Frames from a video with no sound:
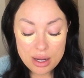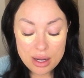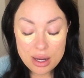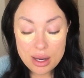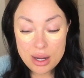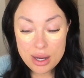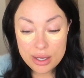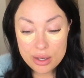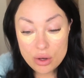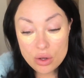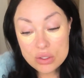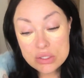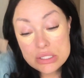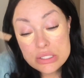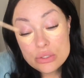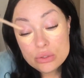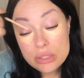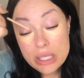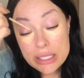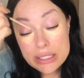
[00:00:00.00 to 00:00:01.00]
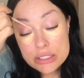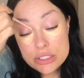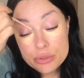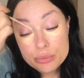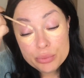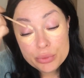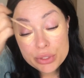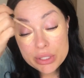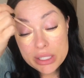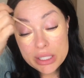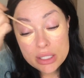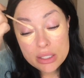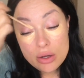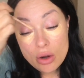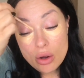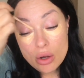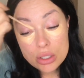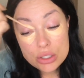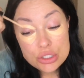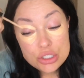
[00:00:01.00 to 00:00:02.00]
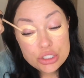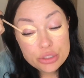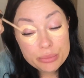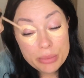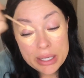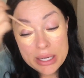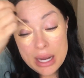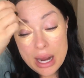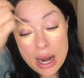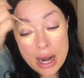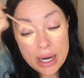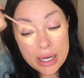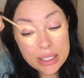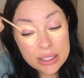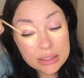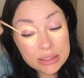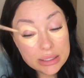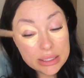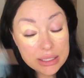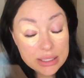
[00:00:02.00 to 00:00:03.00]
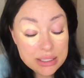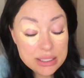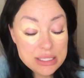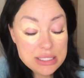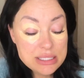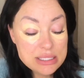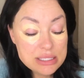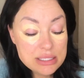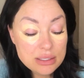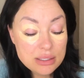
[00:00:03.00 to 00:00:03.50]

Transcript: I also like to bring it onto my eyelids,